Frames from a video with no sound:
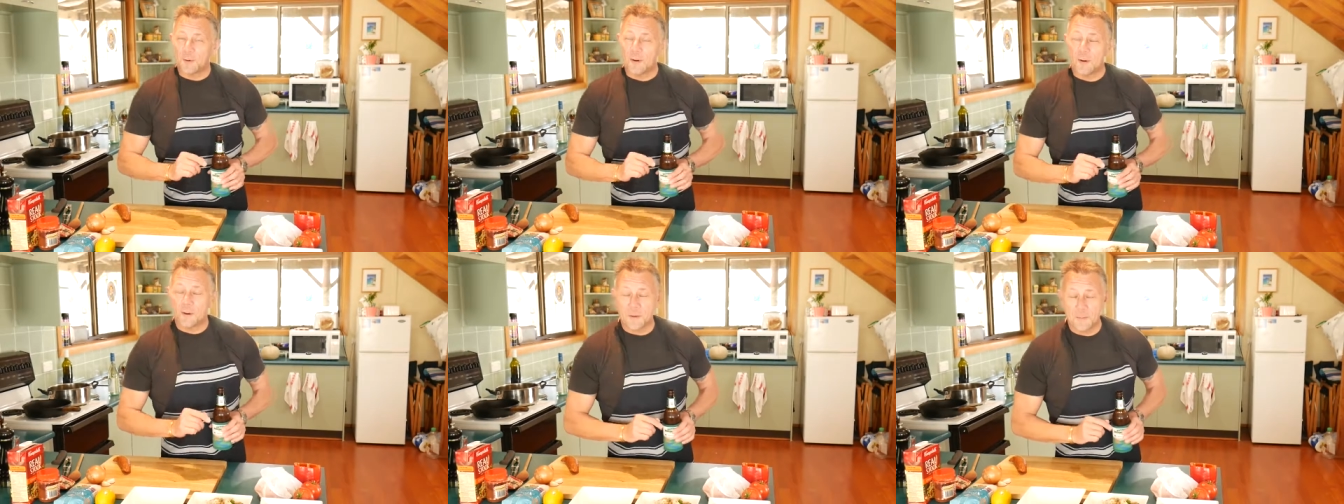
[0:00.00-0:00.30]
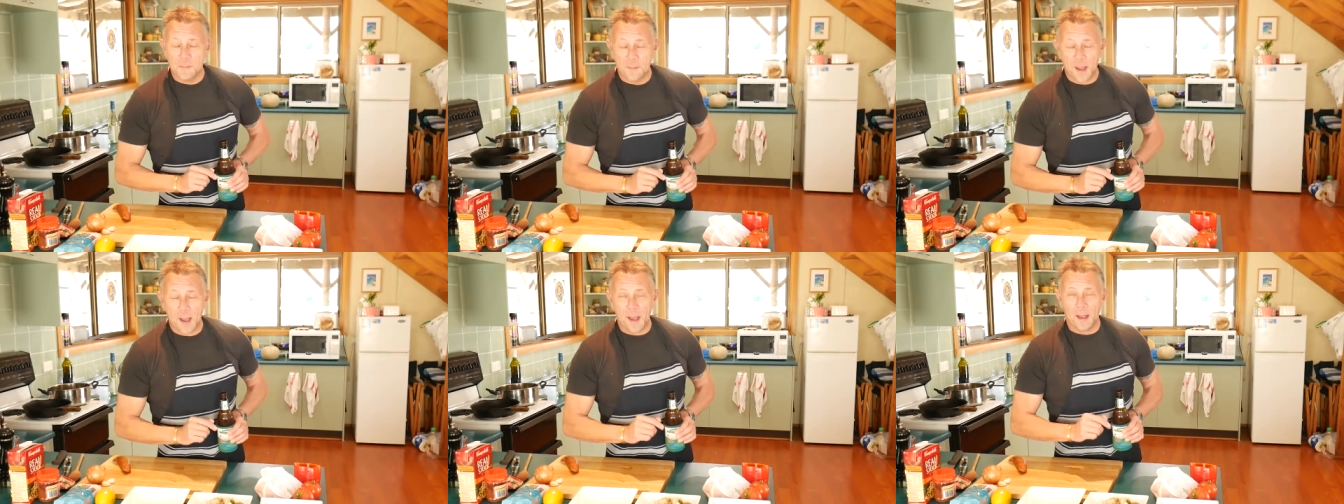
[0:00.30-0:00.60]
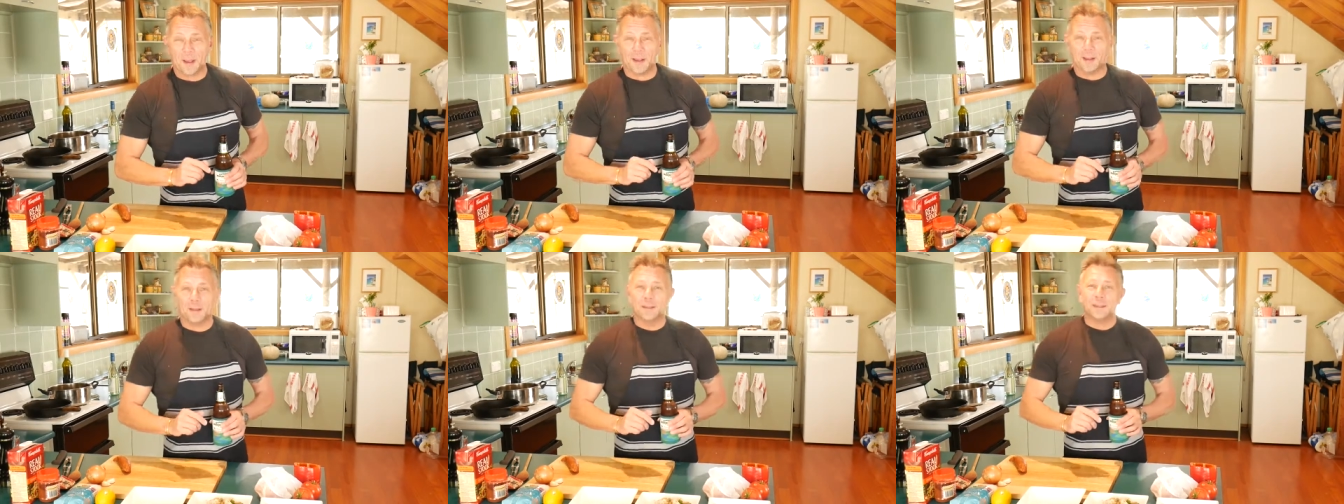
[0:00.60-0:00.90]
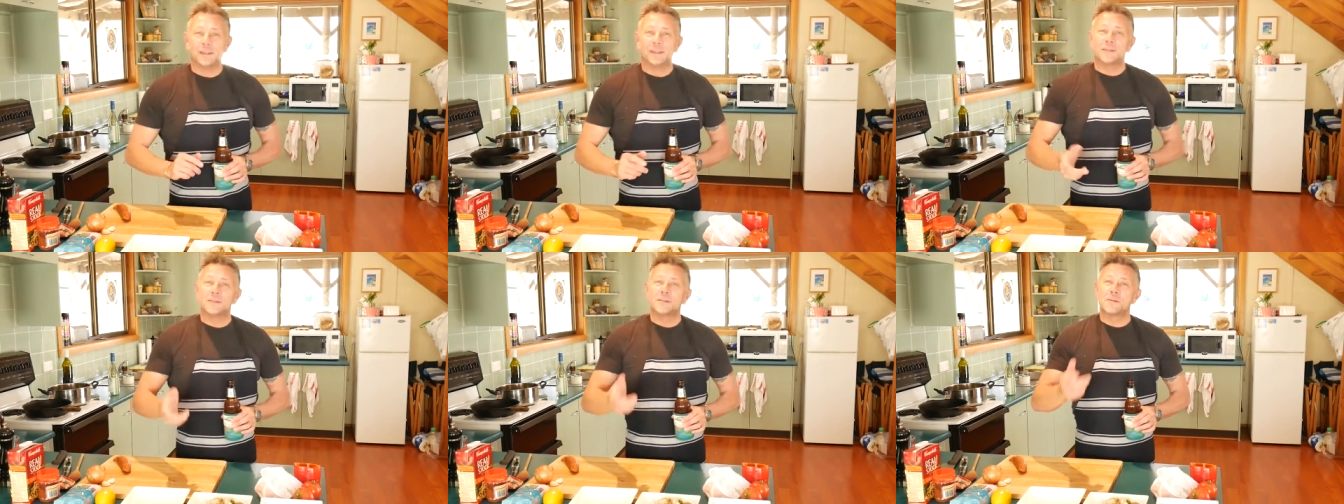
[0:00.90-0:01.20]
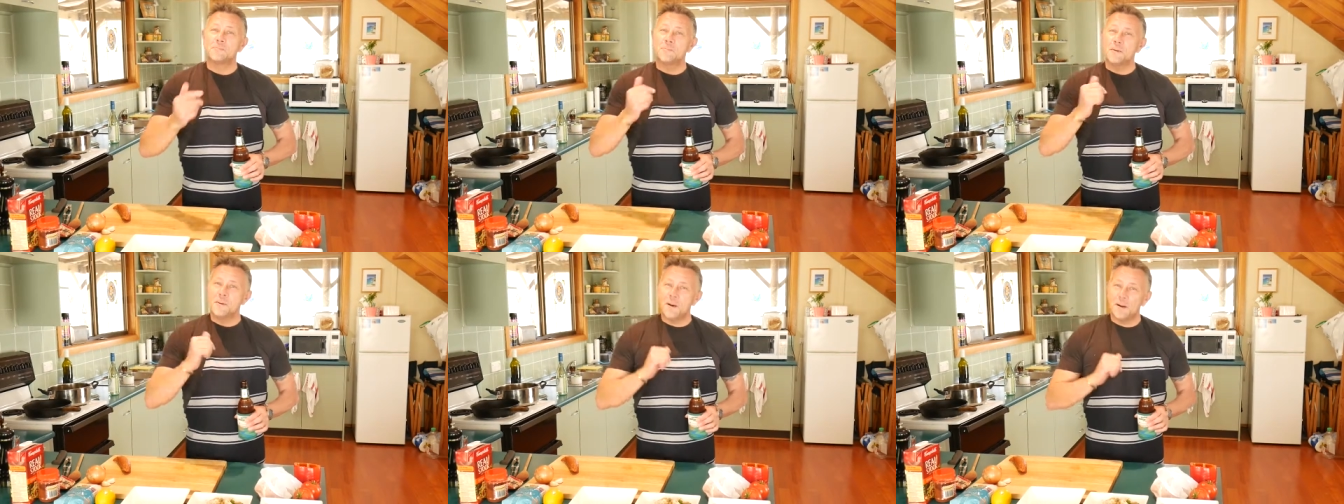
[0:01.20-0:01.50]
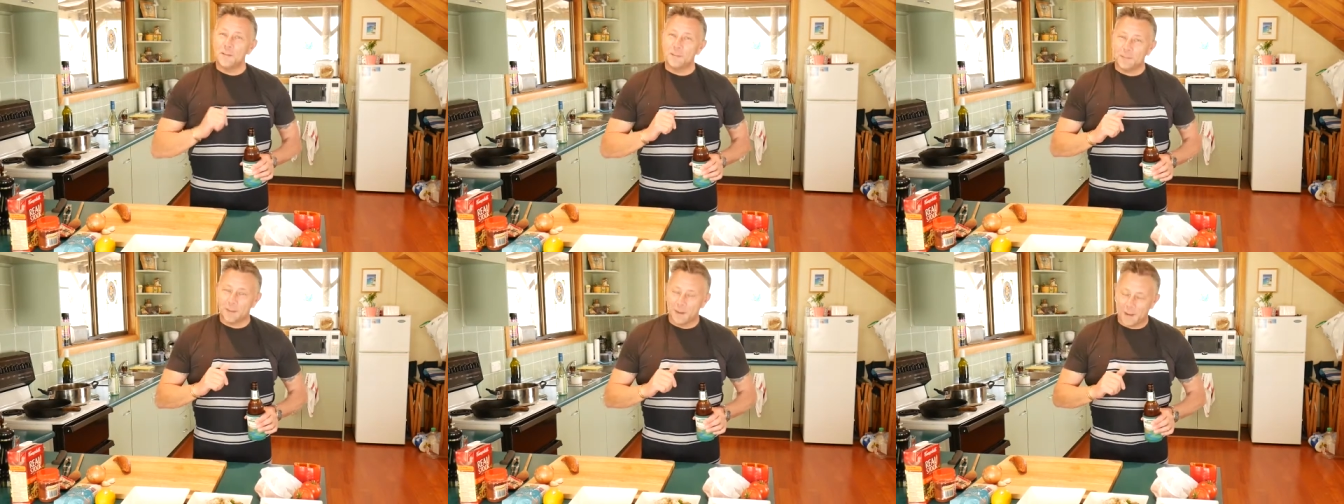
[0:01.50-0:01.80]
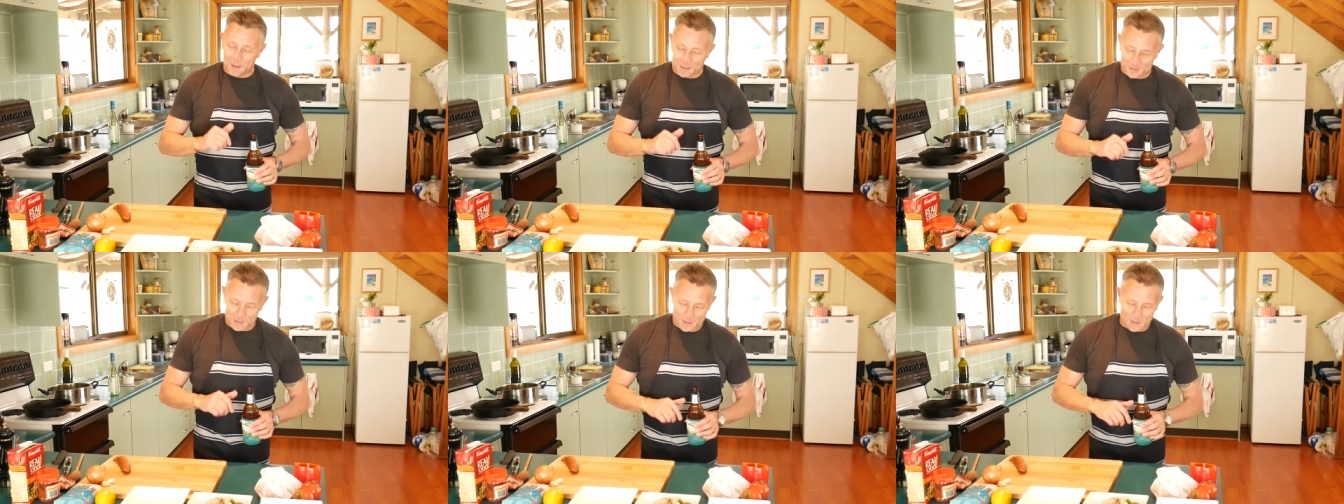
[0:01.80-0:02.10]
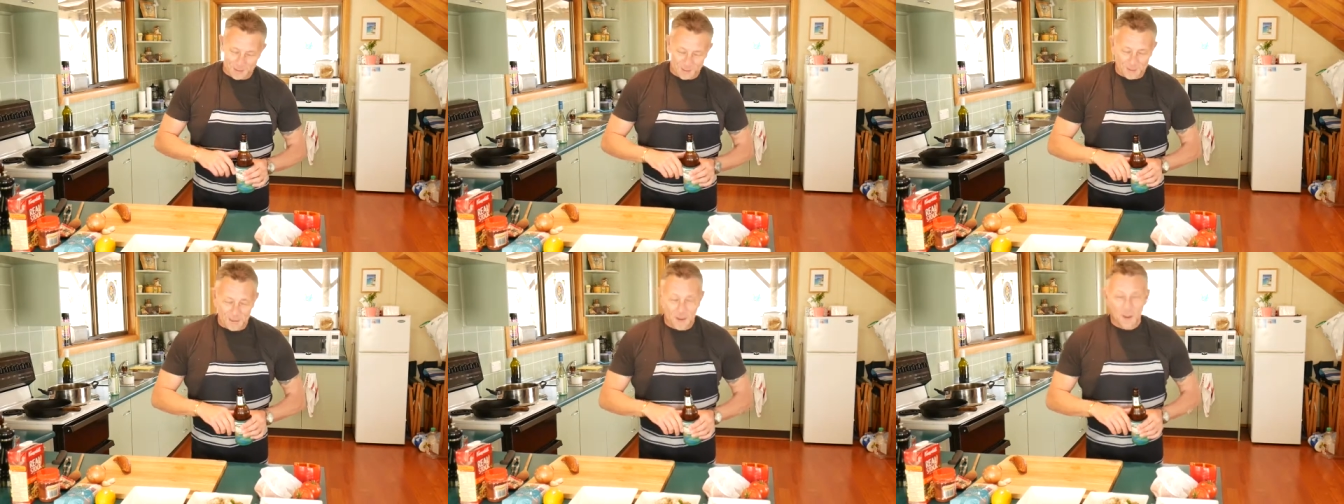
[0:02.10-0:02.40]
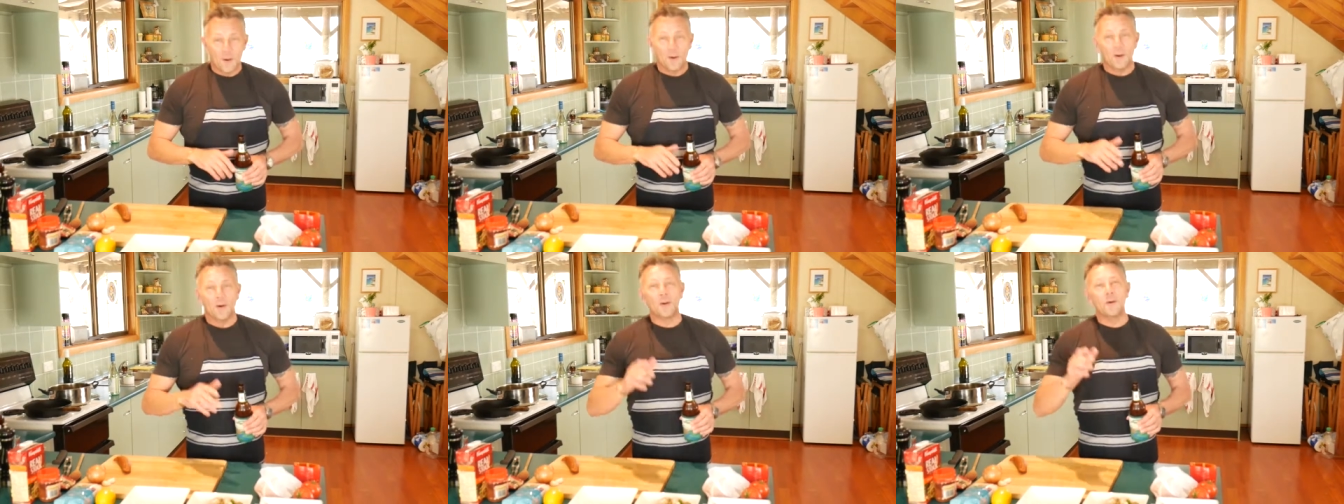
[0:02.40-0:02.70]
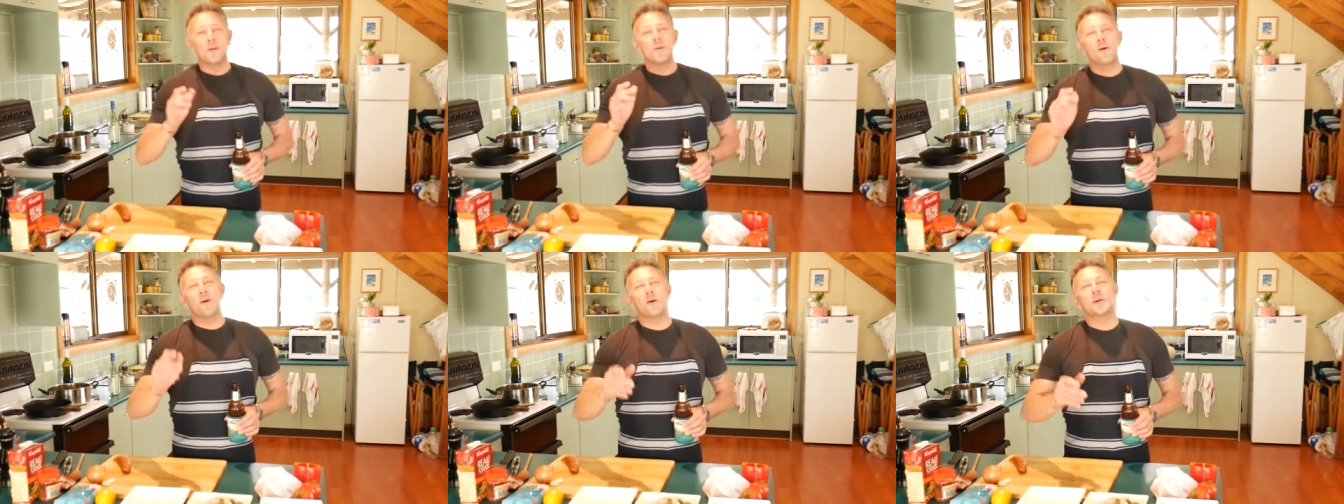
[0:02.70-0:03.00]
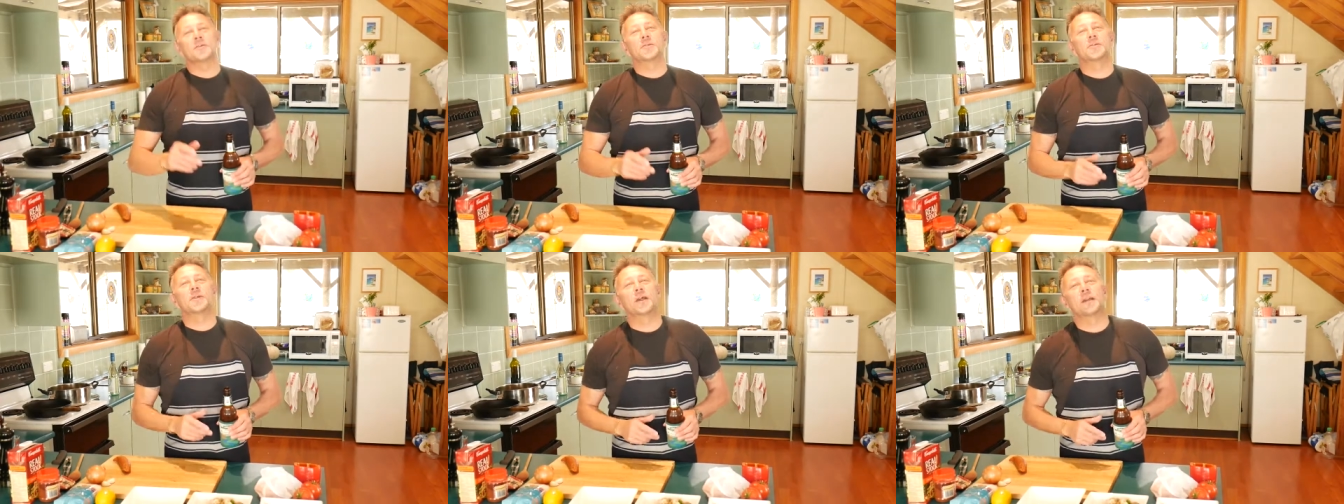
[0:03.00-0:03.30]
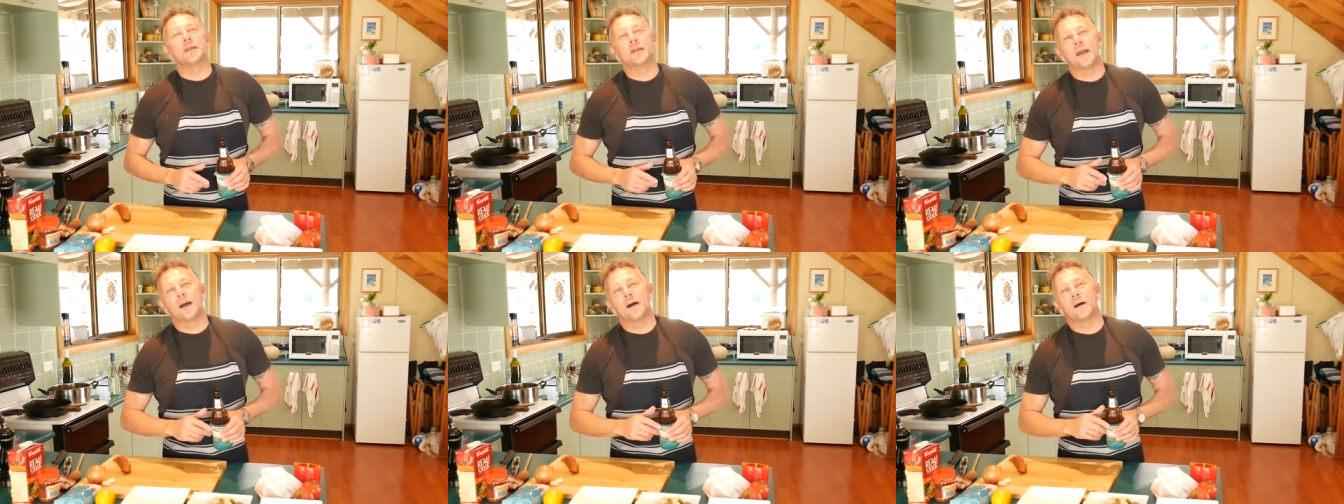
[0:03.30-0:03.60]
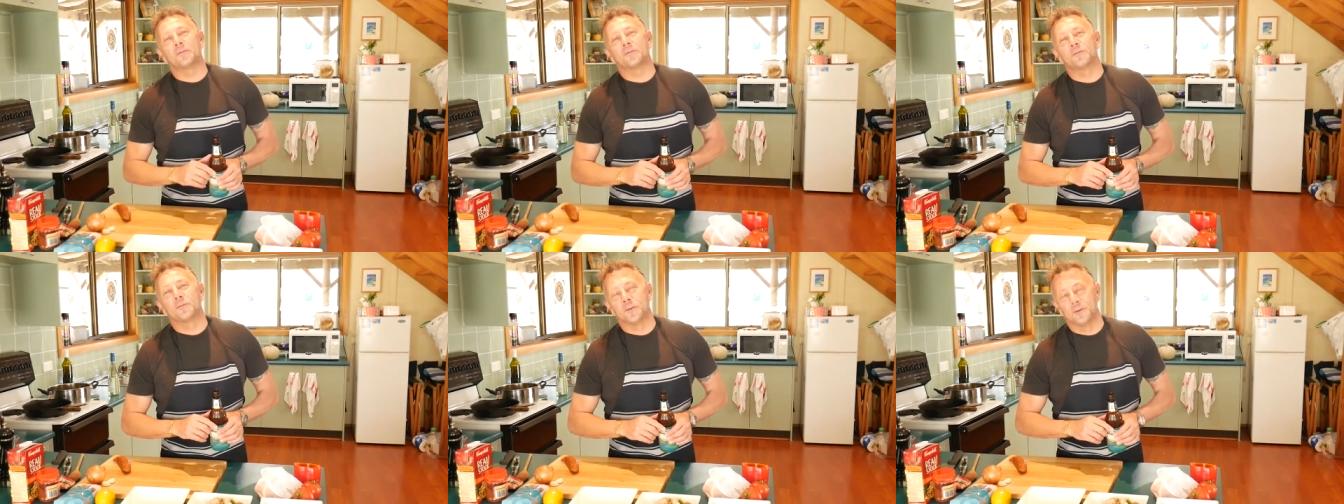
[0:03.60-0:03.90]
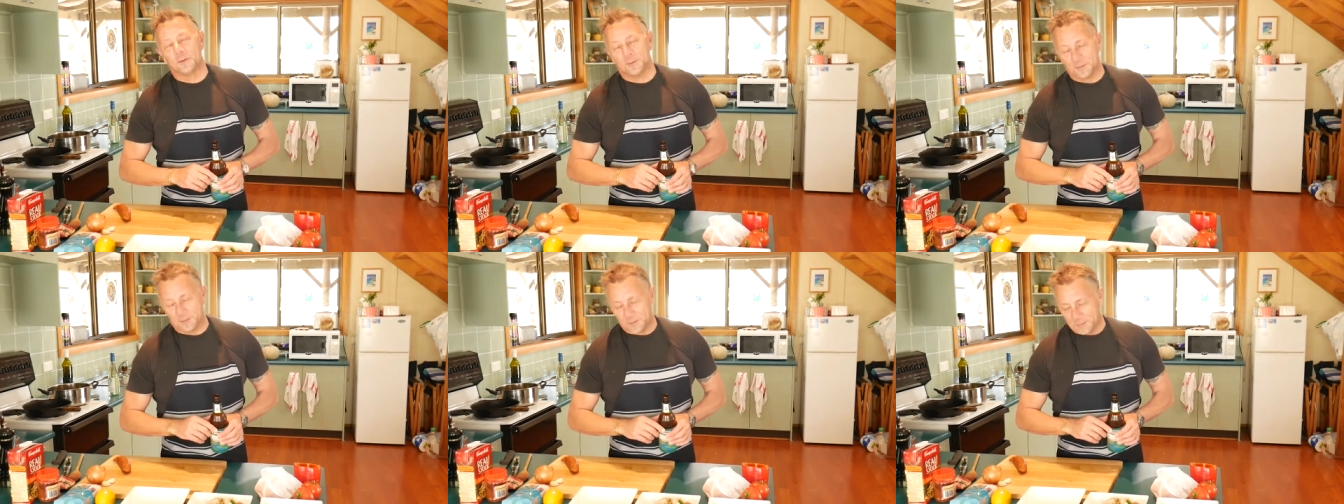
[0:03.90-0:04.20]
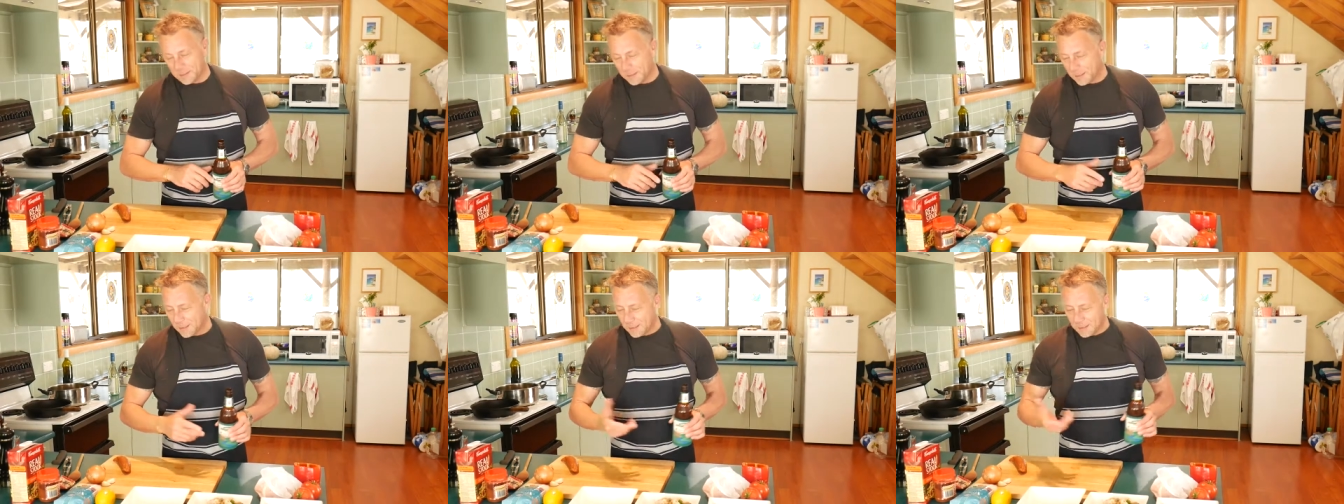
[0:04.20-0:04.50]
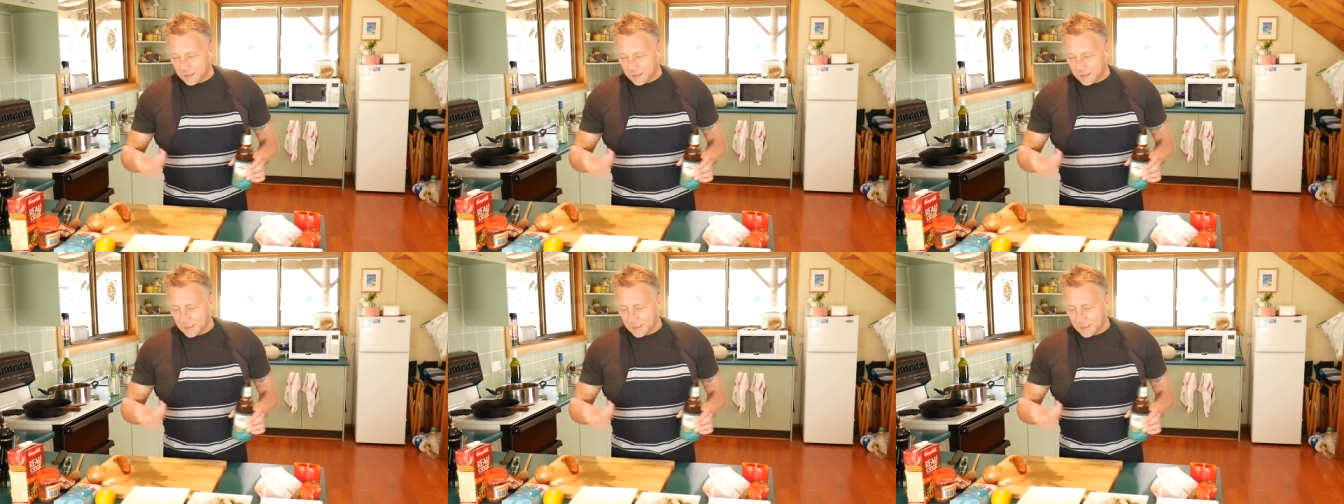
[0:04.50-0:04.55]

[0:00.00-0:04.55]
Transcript: welcome back to my place on a nice sunny afternoon.